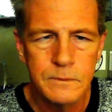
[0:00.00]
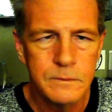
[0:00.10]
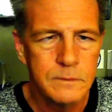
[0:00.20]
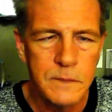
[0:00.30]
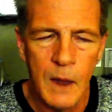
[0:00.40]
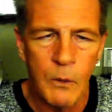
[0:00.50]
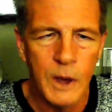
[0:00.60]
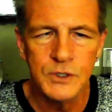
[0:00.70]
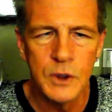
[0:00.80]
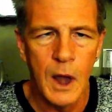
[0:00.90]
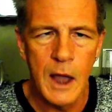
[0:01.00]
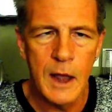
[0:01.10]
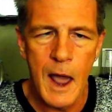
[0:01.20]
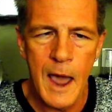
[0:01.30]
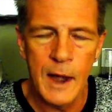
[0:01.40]
It wasn't like
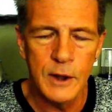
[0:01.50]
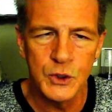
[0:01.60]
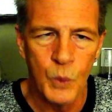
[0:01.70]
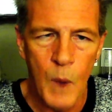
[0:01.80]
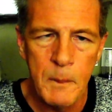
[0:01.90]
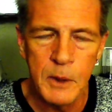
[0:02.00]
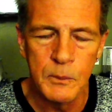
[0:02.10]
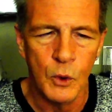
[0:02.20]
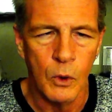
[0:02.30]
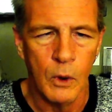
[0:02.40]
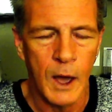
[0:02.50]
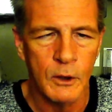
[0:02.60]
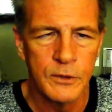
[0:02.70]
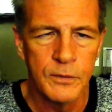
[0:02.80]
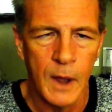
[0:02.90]
I had a swimming pool I
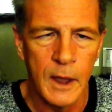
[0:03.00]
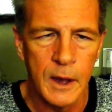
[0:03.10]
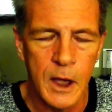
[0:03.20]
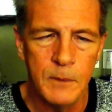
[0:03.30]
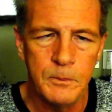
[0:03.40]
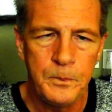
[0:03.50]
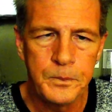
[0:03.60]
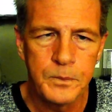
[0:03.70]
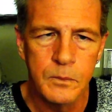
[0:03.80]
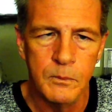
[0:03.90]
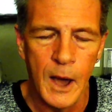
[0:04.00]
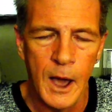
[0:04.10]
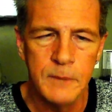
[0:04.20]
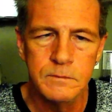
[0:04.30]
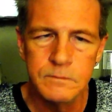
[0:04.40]
was filling up,
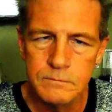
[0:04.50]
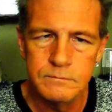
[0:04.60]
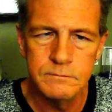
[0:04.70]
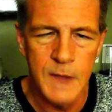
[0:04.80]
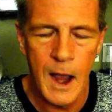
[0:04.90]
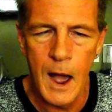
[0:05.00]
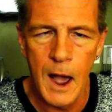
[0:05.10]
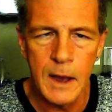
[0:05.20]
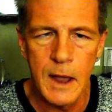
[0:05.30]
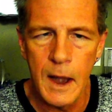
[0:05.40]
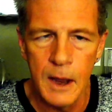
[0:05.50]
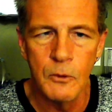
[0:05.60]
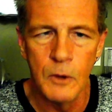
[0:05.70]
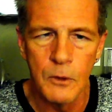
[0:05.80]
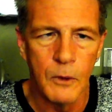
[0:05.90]
but yeah, I got hit
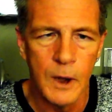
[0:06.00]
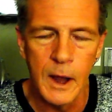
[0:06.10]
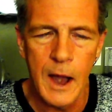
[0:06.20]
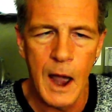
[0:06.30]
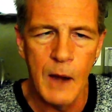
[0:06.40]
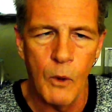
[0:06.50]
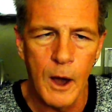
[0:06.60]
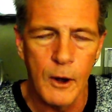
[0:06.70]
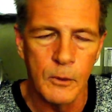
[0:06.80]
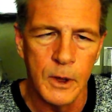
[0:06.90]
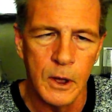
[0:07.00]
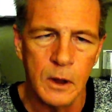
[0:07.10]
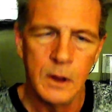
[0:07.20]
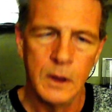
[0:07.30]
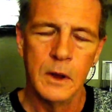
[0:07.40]
with a really high water bill.
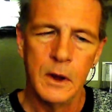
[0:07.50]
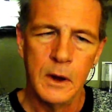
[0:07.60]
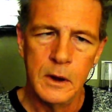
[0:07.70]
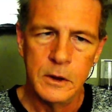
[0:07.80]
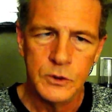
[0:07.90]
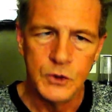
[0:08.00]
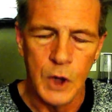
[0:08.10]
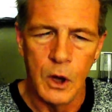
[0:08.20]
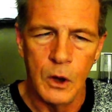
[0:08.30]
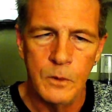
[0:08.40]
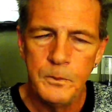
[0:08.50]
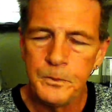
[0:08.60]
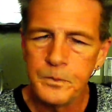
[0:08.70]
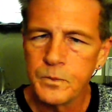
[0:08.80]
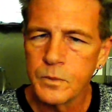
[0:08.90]
So,
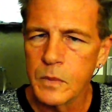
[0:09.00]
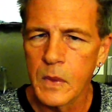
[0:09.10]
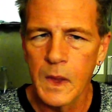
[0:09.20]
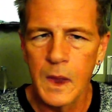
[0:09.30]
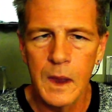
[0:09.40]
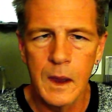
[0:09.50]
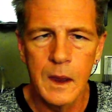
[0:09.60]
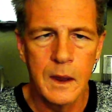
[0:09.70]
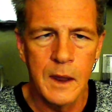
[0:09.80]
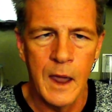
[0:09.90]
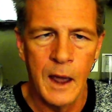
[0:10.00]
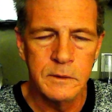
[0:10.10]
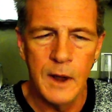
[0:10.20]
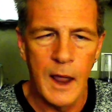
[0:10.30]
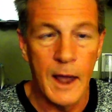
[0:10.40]
and
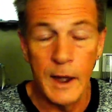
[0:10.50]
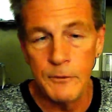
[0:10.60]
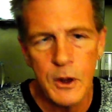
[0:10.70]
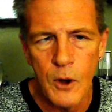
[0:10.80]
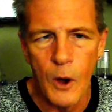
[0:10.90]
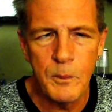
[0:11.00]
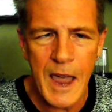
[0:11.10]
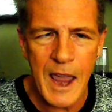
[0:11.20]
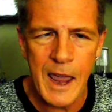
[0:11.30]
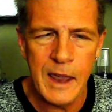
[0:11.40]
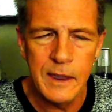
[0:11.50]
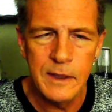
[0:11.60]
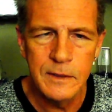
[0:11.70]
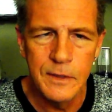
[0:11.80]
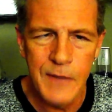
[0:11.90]
if you don't pay
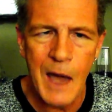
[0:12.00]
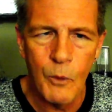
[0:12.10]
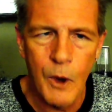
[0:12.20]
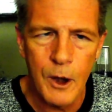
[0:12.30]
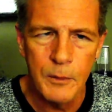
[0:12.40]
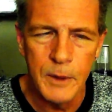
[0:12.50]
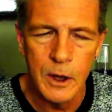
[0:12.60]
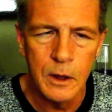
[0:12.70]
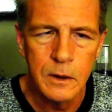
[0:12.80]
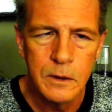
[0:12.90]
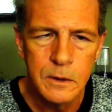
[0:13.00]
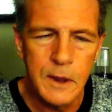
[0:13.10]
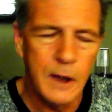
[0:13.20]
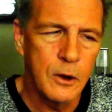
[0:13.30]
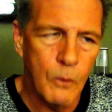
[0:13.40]
that water bill,
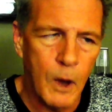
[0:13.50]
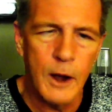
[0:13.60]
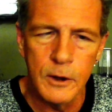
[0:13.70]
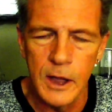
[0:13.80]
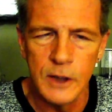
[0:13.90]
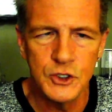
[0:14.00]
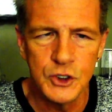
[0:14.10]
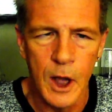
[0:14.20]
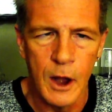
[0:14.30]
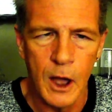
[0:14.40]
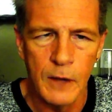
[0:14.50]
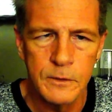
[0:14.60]
then your water gets shut off.